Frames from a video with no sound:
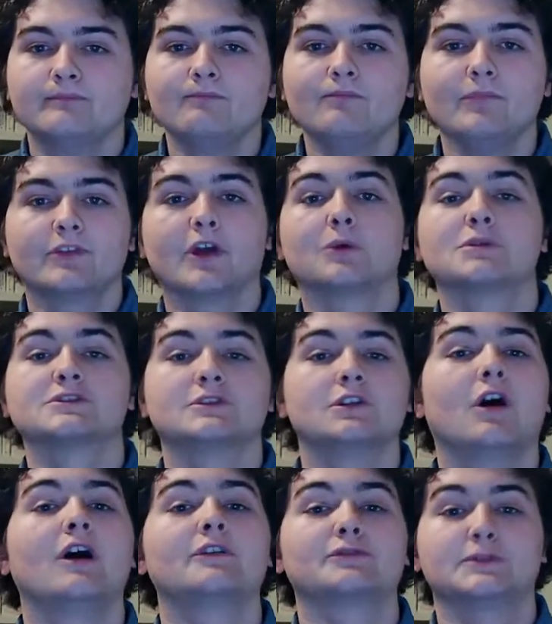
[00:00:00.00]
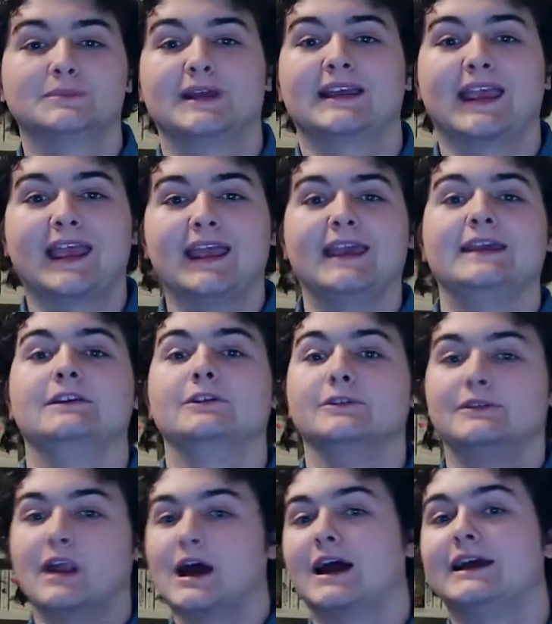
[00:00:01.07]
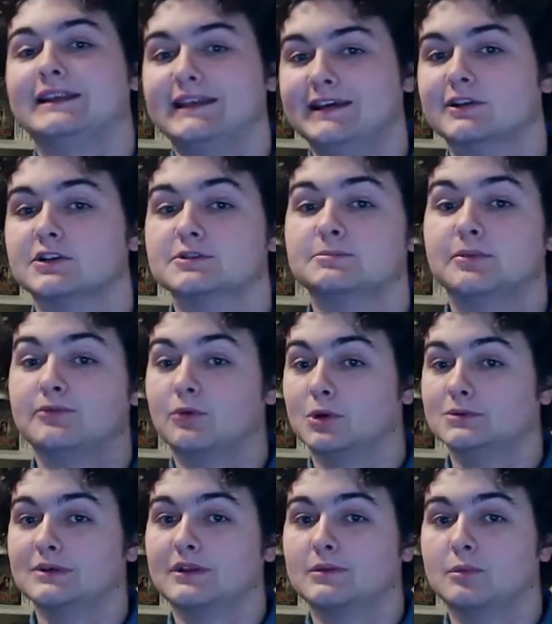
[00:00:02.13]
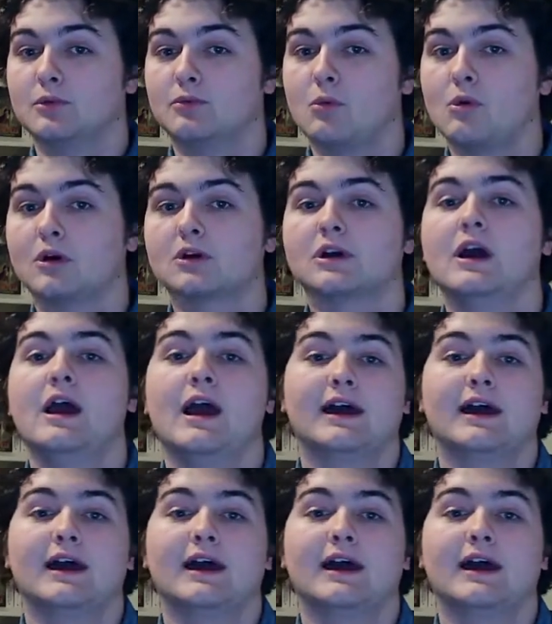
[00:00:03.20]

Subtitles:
There was a lot from like 8 or 9 years before Rhythm of War,